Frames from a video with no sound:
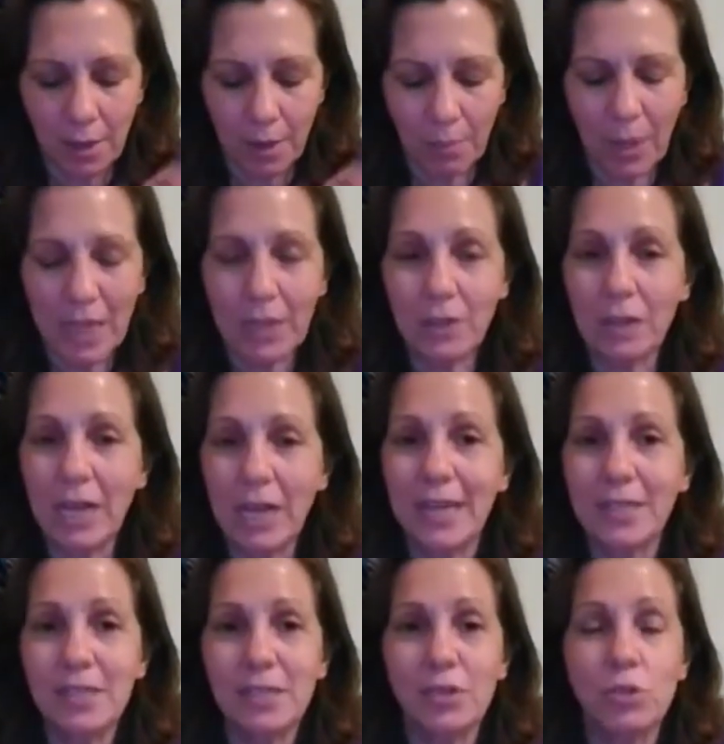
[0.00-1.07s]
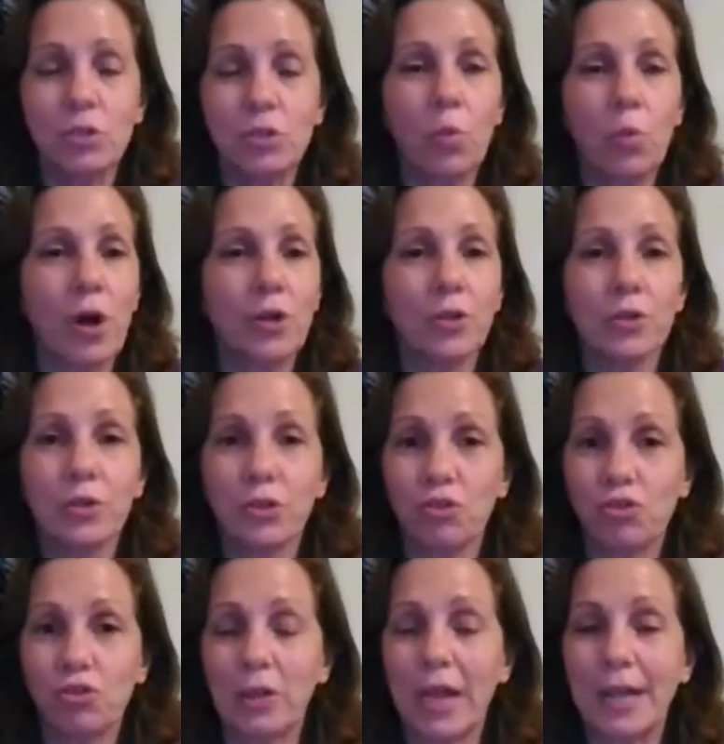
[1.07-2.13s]
my glass, the water looked
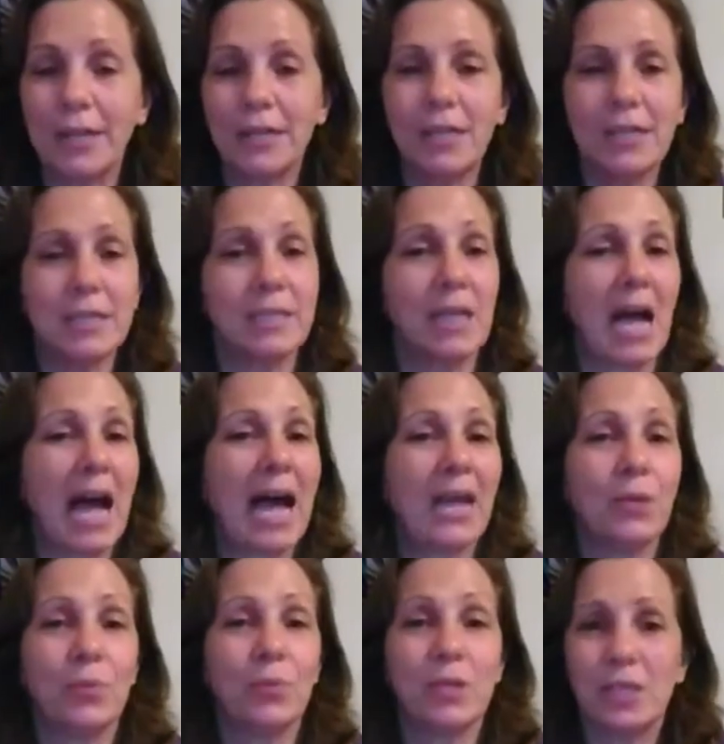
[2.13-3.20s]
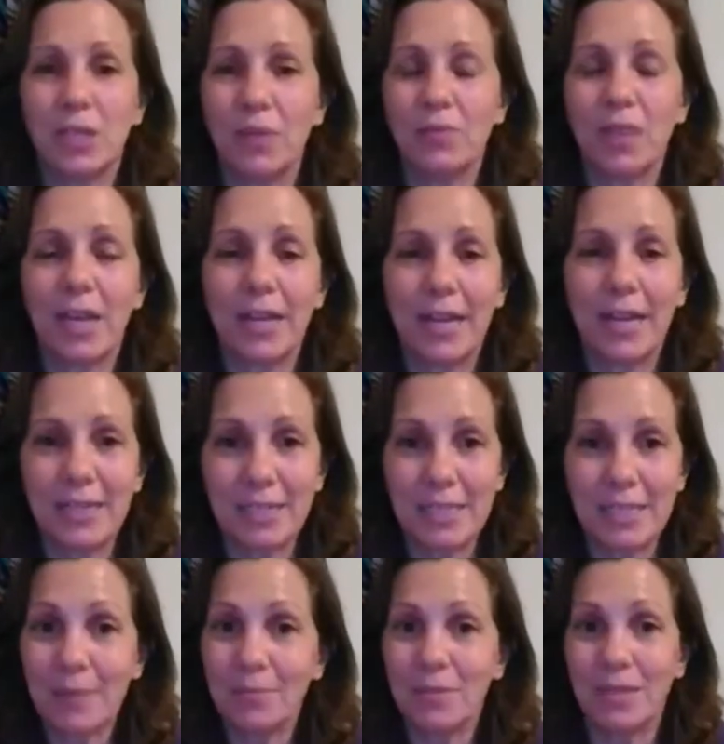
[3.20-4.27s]
gelatinous. I received that. I
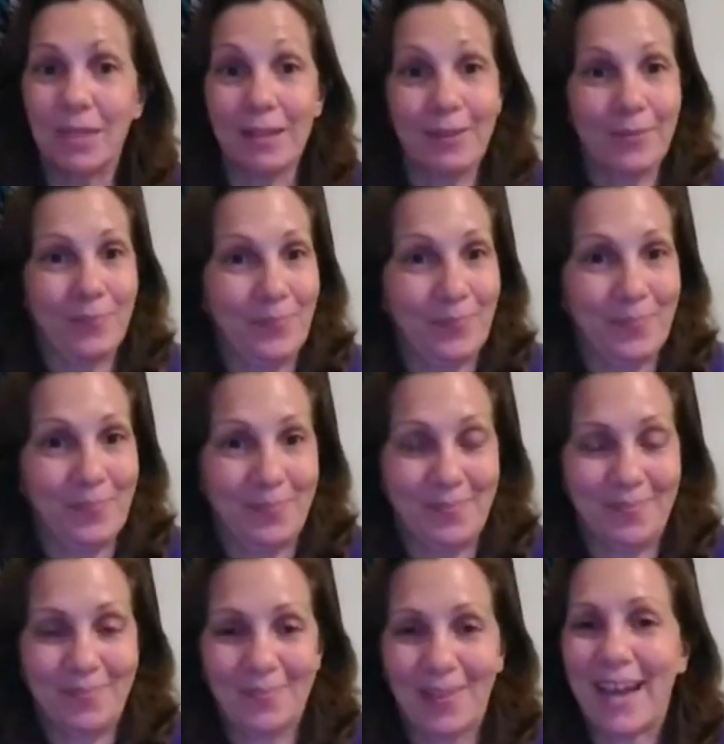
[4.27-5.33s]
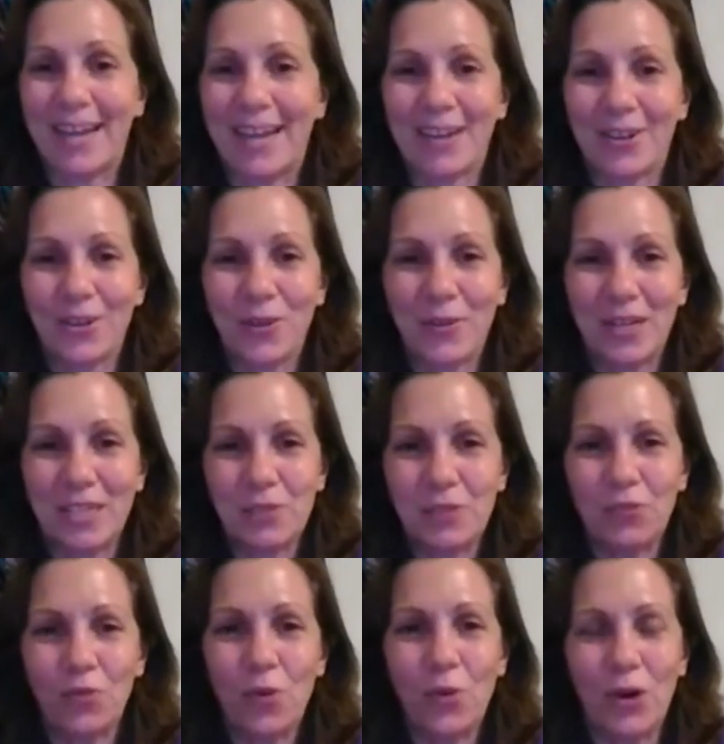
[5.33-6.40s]
accept it. I don't know what it's
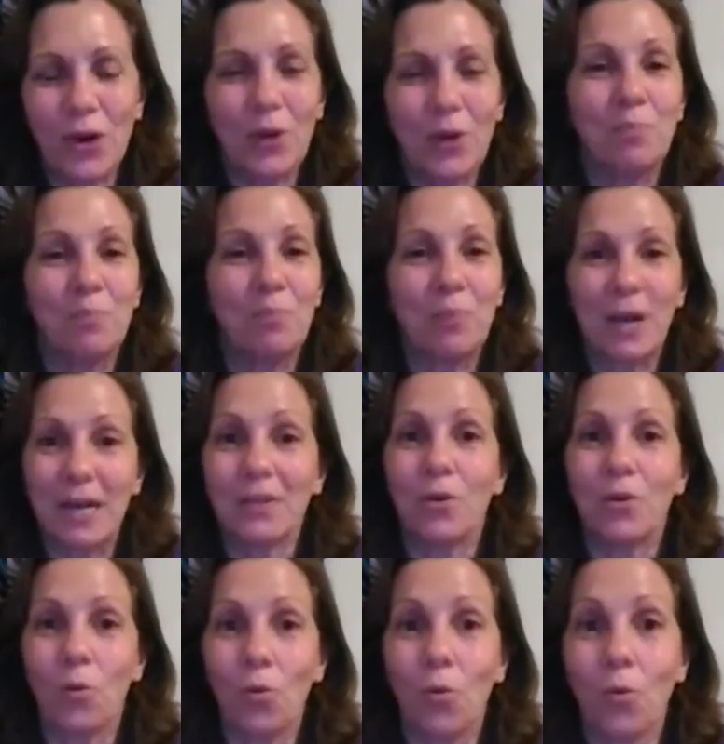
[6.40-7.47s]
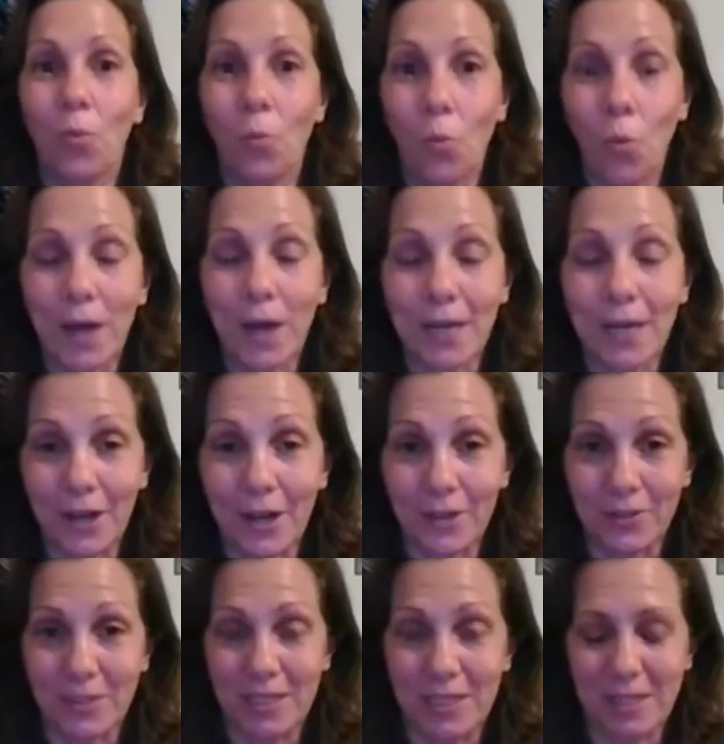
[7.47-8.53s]
for, but what
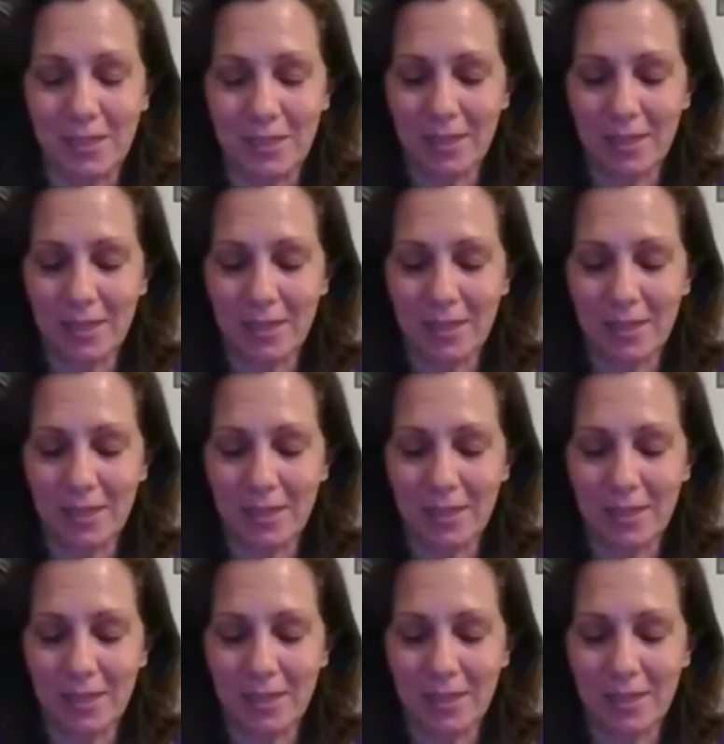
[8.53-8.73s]
else?